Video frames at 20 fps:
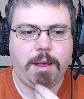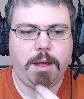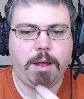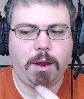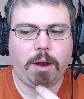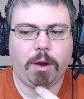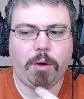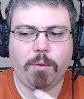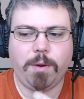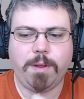
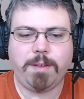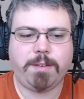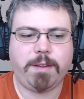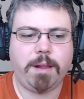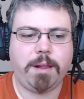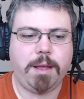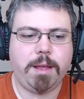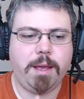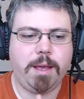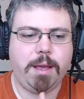
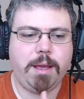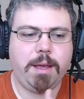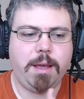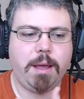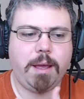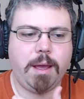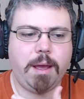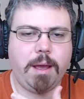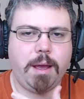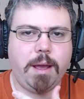Recently,
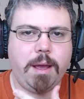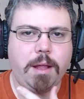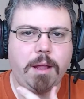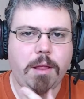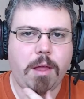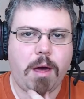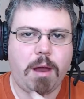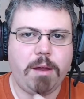a lot